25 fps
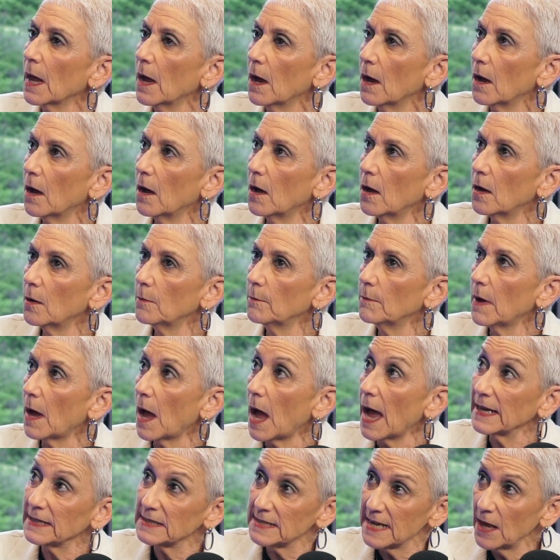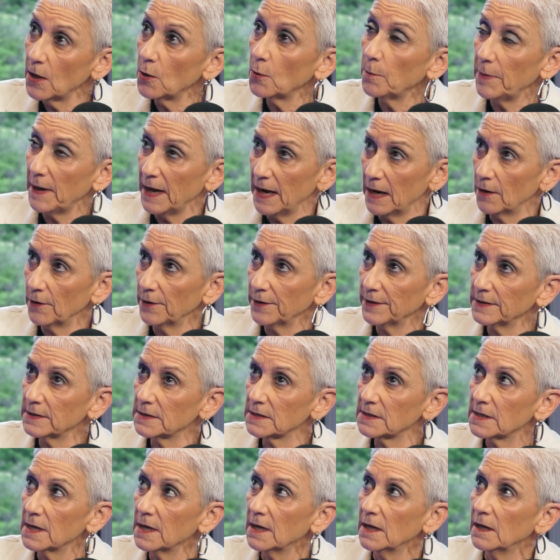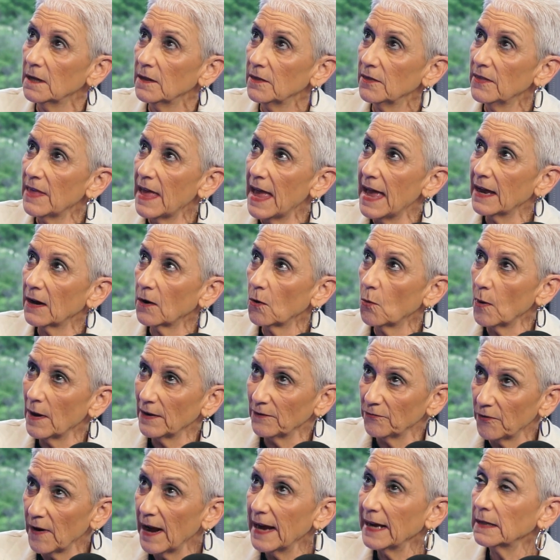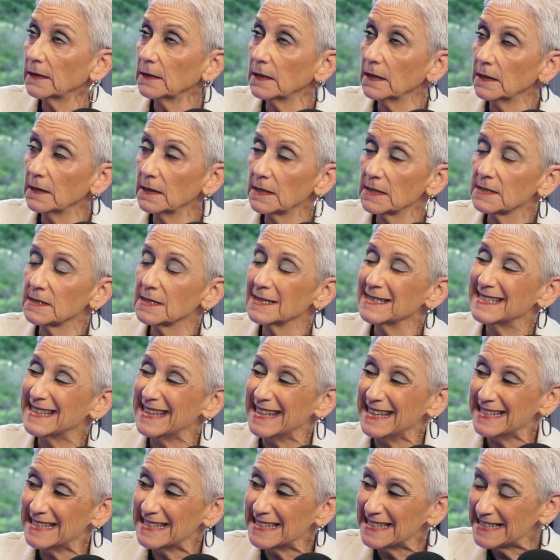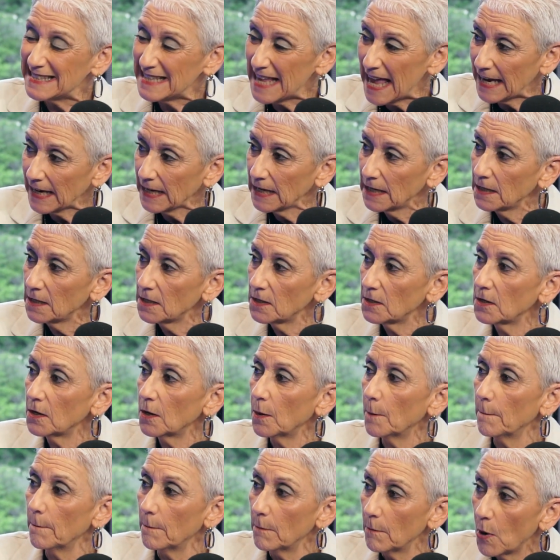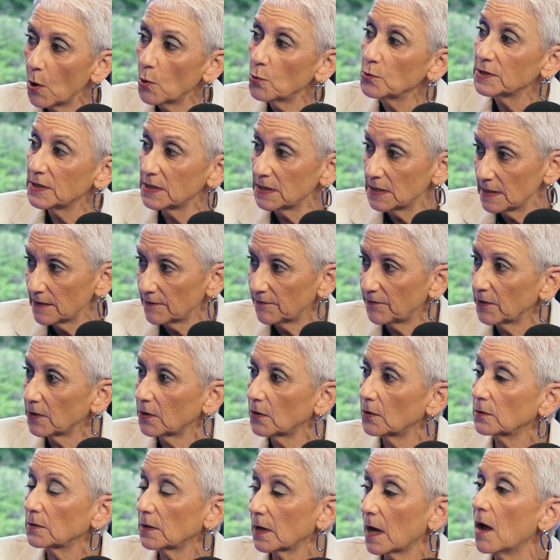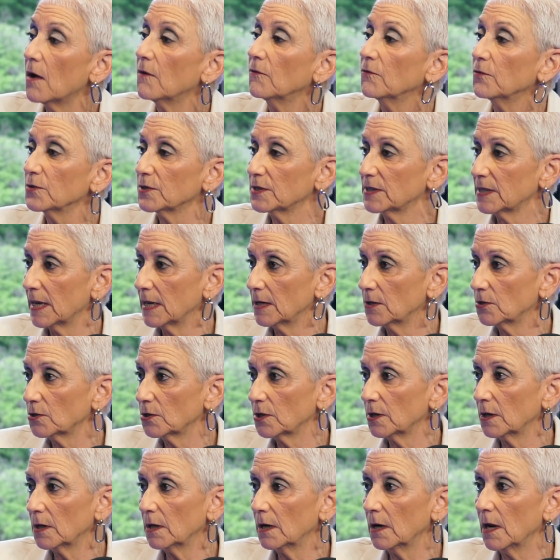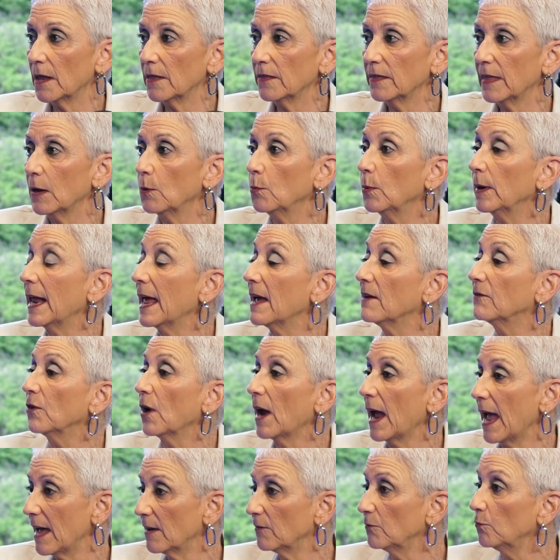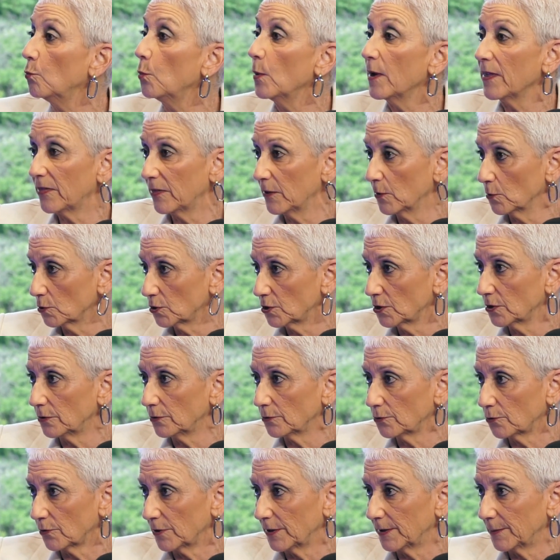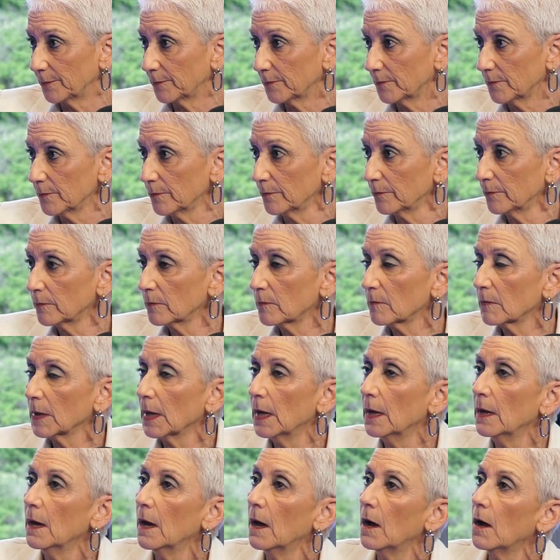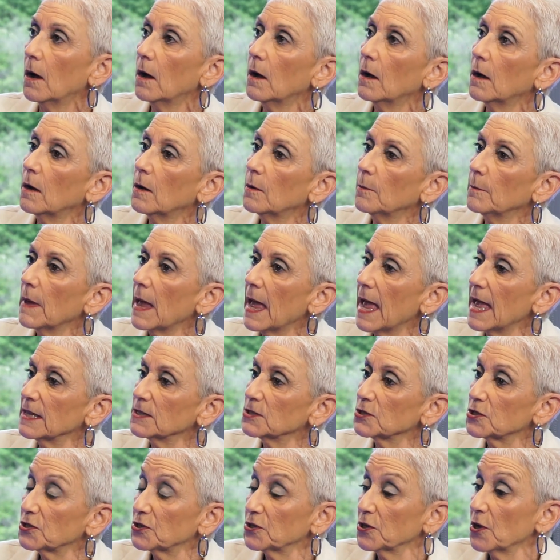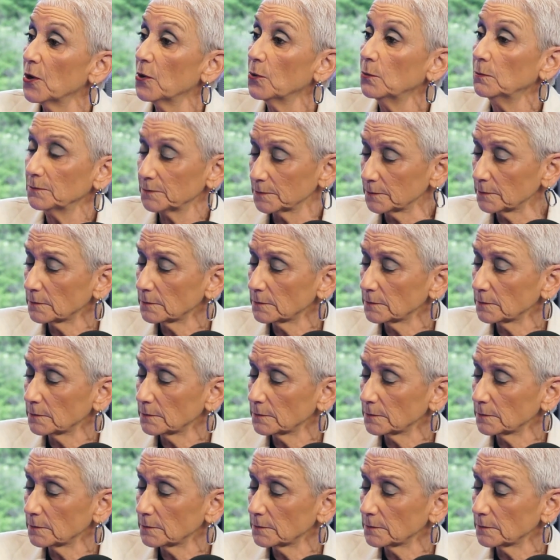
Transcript: I tell parents that, quite frankly, this is the second most difficult conversation they would ever have with their children. And so